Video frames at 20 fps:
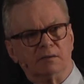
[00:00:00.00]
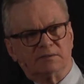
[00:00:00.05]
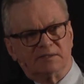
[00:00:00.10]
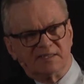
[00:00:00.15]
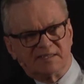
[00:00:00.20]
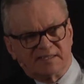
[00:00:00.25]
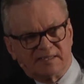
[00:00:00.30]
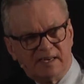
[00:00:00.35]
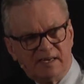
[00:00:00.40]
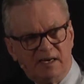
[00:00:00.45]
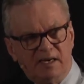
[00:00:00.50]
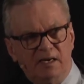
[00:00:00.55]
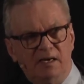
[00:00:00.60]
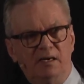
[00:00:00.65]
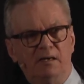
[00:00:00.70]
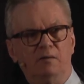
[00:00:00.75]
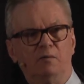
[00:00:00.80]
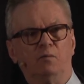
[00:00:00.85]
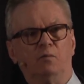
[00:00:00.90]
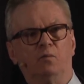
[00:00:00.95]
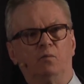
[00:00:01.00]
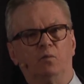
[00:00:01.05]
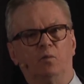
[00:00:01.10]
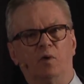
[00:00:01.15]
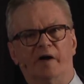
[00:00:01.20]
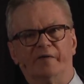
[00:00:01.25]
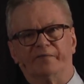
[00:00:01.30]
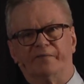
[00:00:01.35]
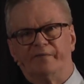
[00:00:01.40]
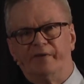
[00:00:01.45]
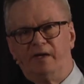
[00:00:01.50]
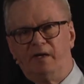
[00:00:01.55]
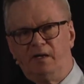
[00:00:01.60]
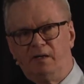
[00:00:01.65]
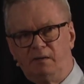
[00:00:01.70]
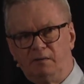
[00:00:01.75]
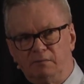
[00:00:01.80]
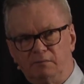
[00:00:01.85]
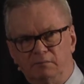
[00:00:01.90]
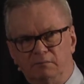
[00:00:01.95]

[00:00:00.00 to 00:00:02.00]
to see what the